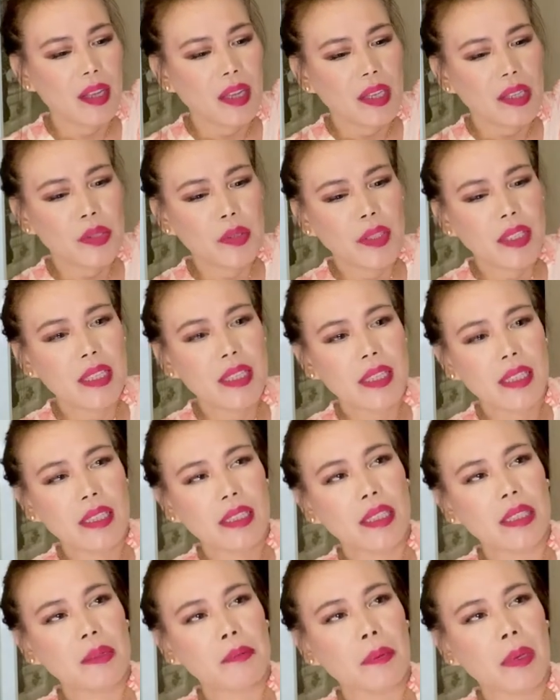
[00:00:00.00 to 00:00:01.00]
you can see
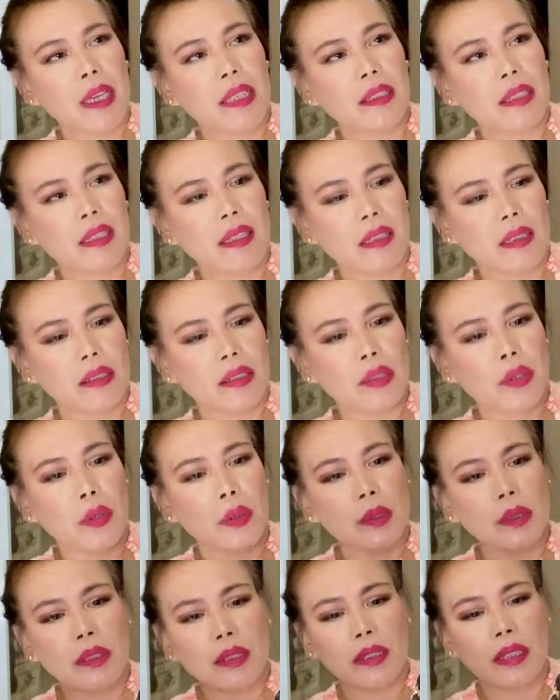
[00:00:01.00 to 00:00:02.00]
that mine is in
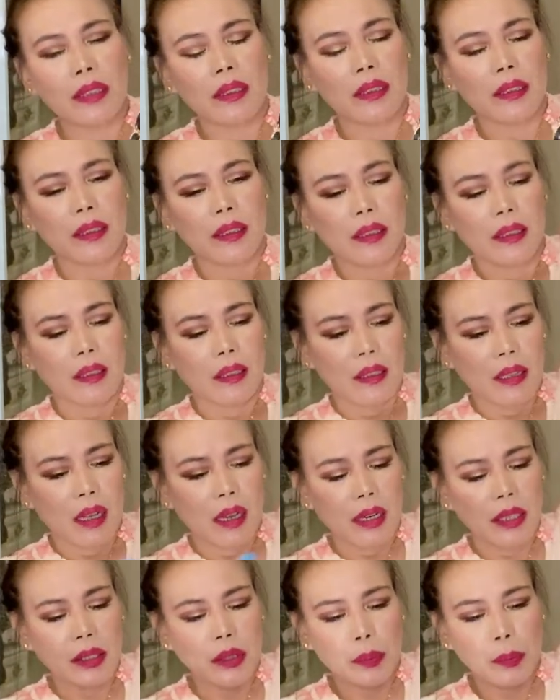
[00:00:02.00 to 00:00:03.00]
gold
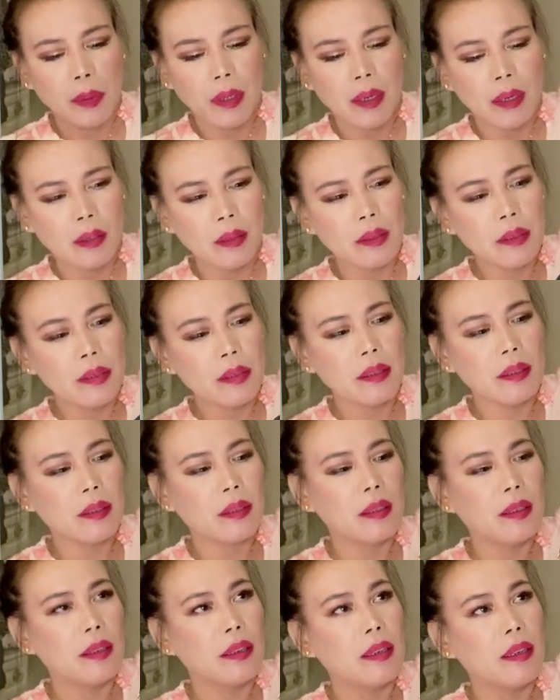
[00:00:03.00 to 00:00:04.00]
hardware.
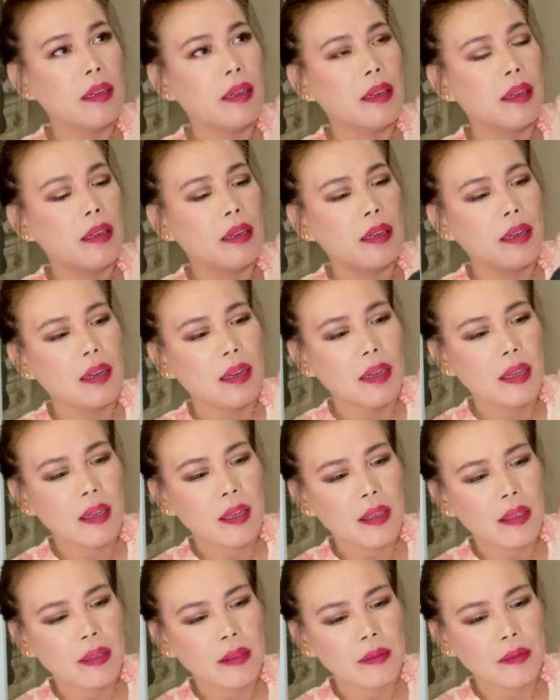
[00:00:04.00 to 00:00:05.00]

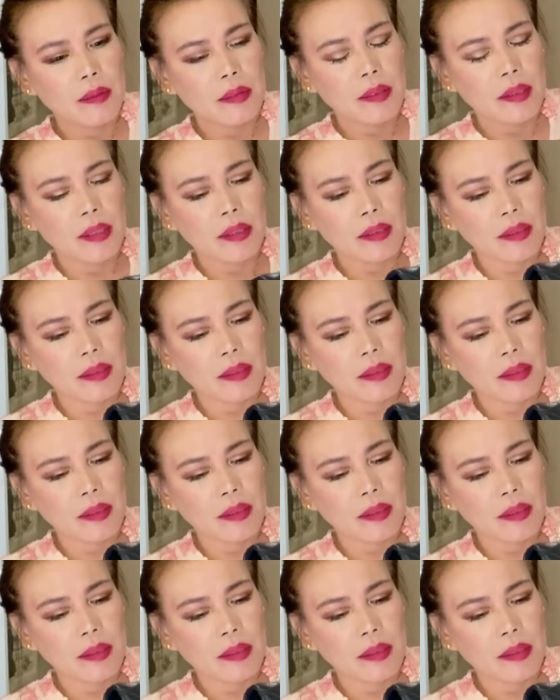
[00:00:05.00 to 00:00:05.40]
And